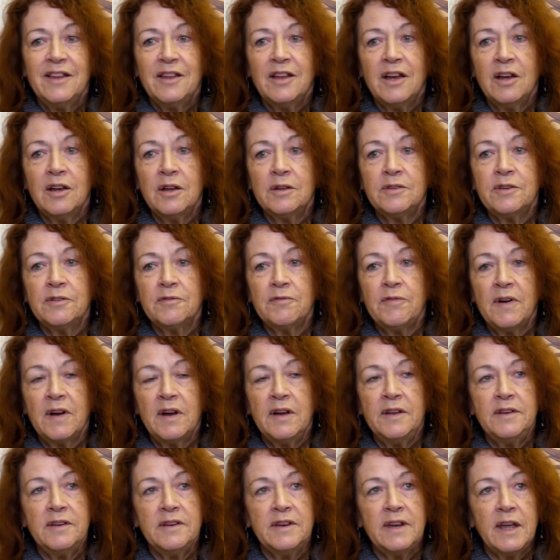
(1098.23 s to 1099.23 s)
to
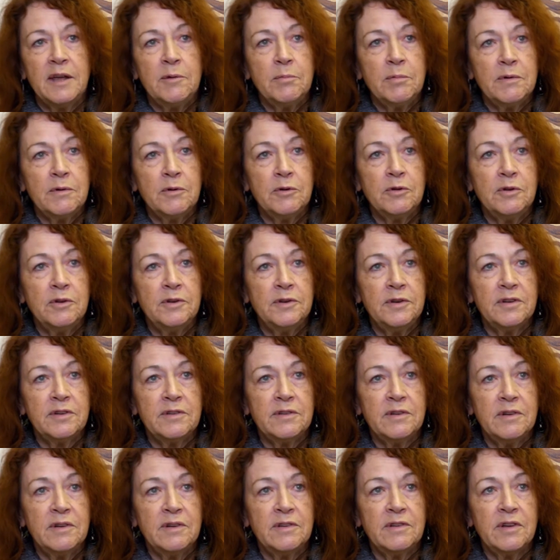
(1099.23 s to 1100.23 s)
find a neighbourhood
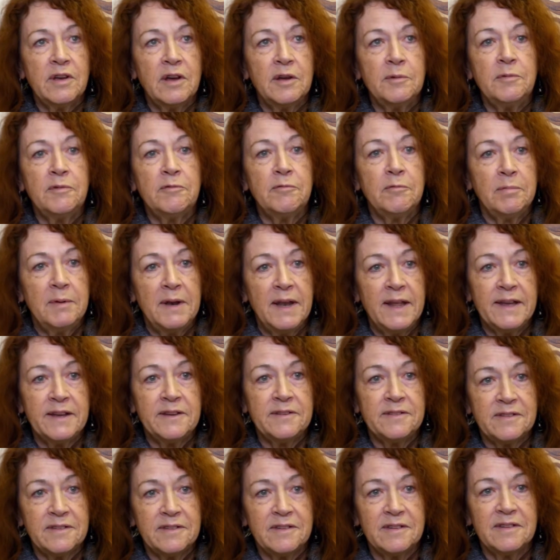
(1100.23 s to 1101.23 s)
type of
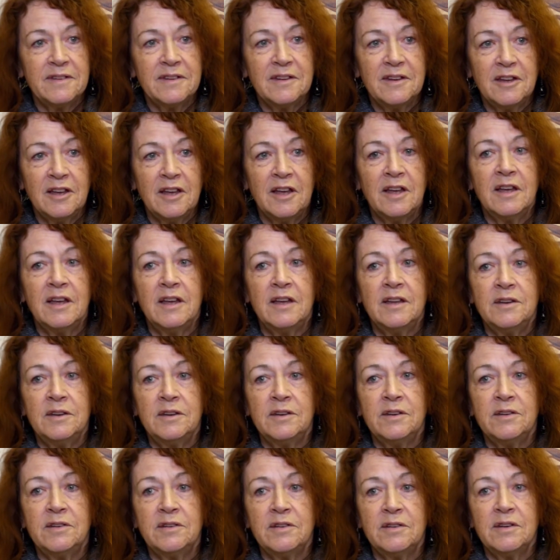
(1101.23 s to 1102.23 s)
place,
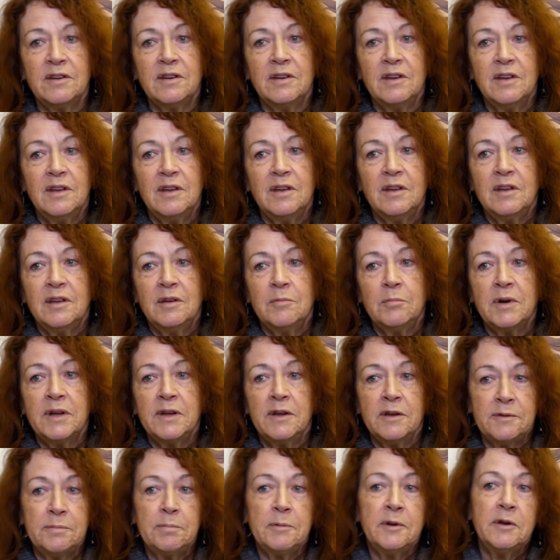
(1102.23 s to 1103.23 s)
and my
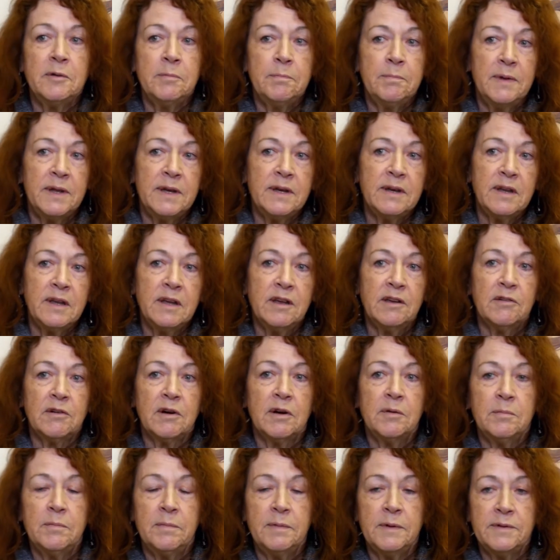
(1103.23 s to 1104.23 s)
husband had been here
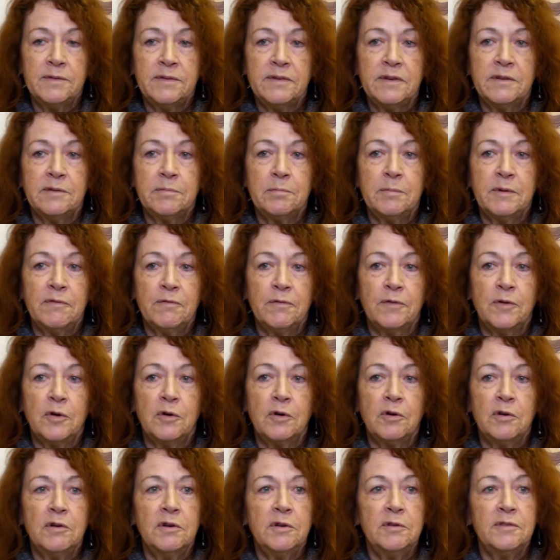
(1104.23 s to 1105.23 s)
on business
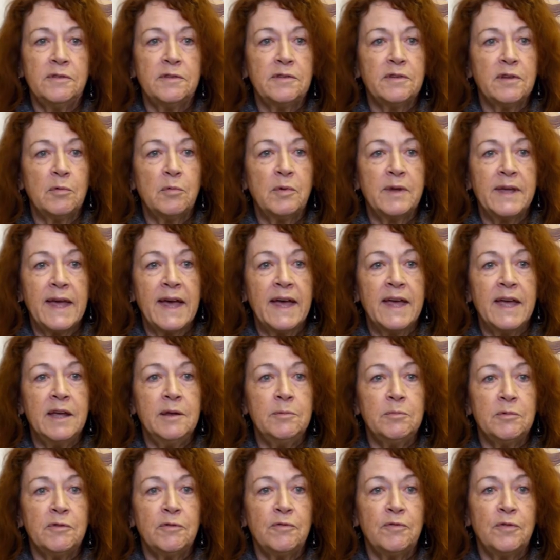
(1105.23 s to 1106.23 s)
before, and so we
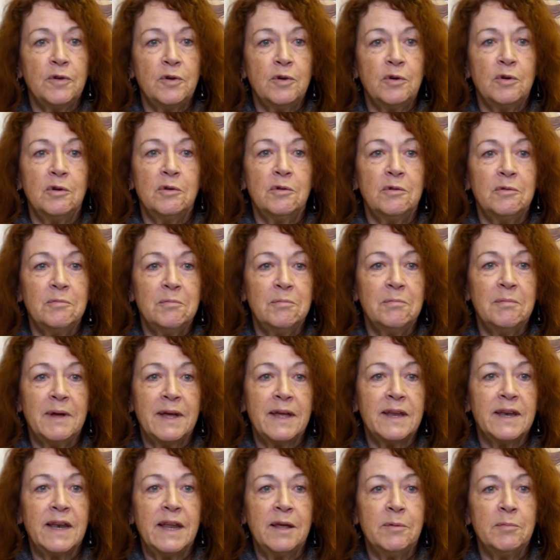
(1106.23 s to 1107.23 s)
aimed for
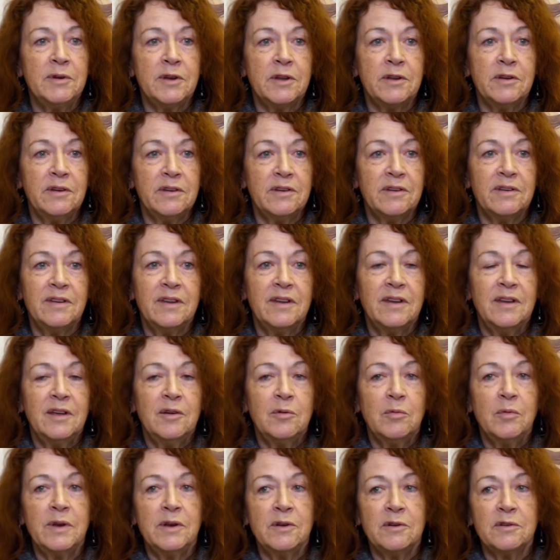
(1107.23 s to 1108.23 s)
Mount Lebanon.
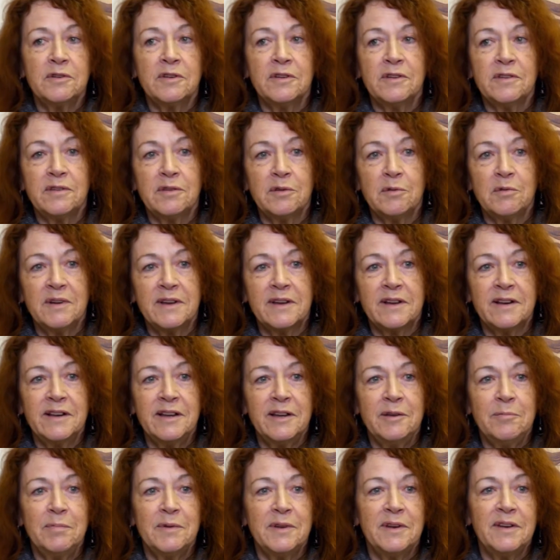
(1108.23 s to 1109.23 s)
We looked at
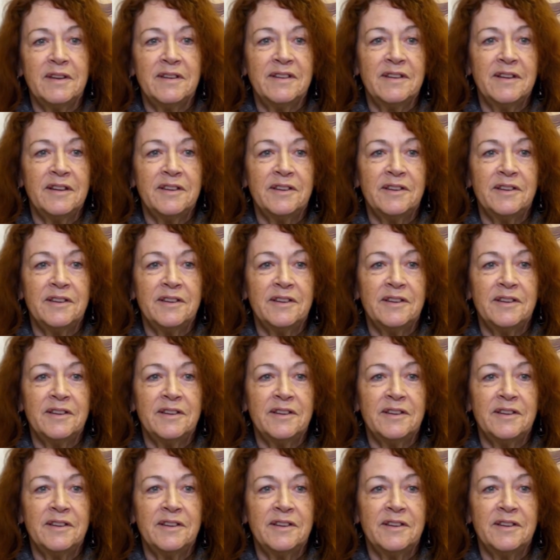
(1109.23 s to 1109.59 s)
Sewickley, but